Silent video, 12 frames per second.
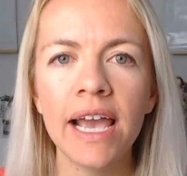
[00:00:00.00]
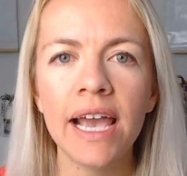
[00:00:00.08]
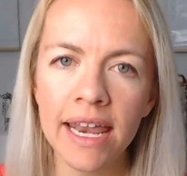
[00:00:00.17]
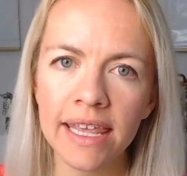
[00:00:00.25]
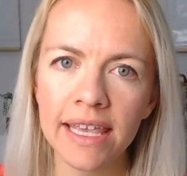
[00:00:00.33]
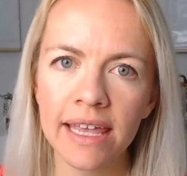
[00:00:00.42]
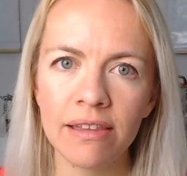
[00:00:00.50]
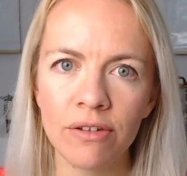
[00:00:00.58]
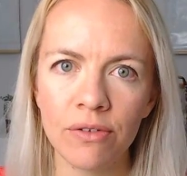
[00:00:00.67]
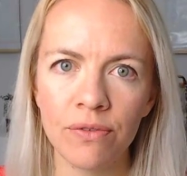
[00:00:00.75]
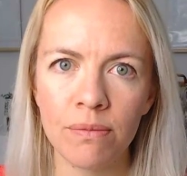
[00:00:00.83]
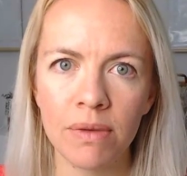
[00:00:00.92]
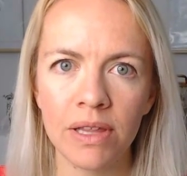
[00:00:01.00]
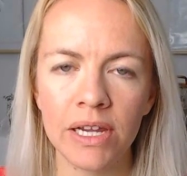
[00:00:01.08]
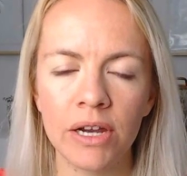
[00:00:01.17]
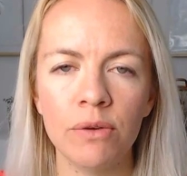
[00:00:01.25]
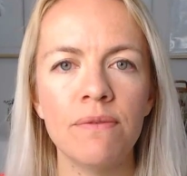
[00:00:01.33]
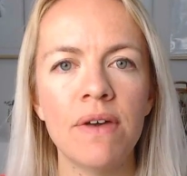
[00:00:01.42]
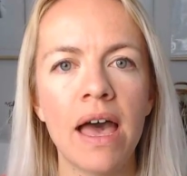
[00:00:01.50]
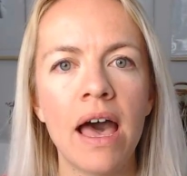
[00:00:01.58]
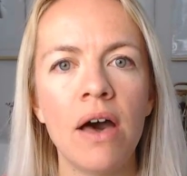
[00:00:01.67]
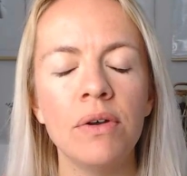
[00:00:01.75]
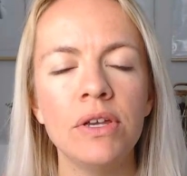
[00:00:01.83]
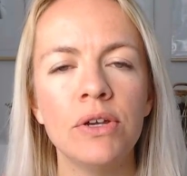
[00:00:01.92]
kind of get a little familiar with
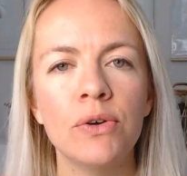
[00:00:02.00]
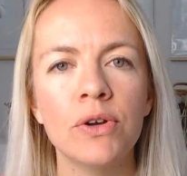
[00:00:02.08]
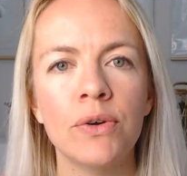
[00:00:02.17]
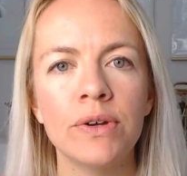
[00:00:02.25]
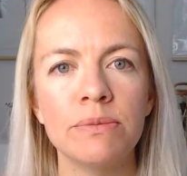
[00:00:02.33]
how you're going